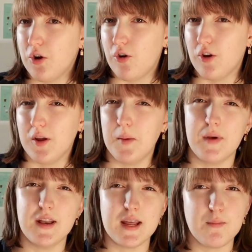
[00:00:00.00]
on
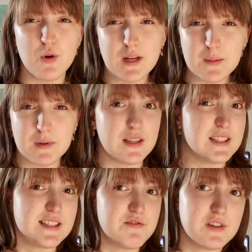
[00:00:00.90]
Monday morning, Monday the
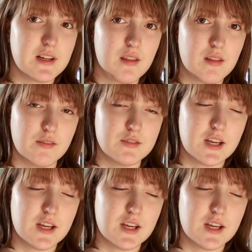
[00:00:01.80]
17th of